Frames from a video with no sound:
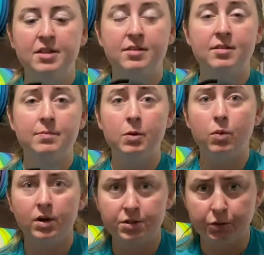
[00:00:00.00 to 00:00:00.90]
This is my
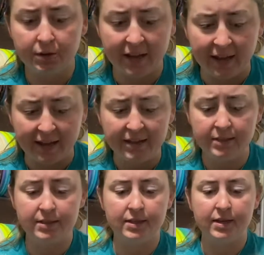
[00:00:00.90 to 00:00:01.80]
work
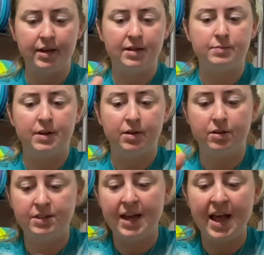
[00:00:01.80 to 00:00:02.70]
suitcase, has my little
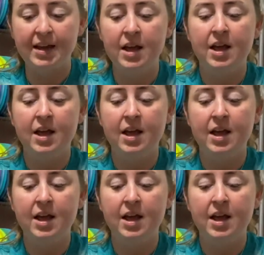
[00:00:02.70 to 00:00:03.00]
tag.